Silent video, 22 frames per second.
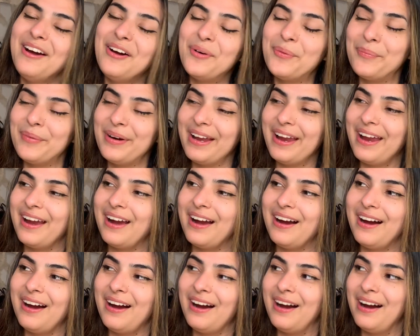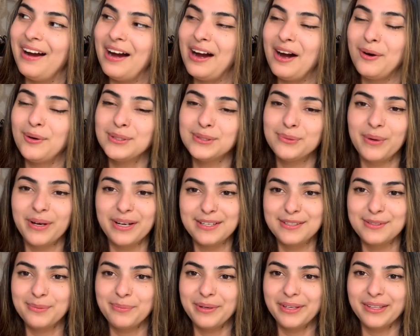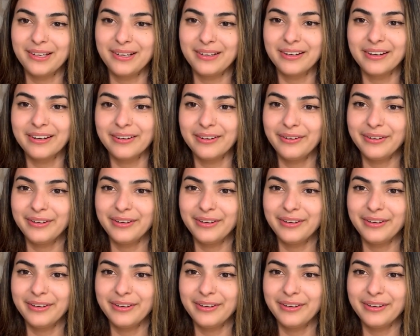But yeah, I always wanted to be that girl,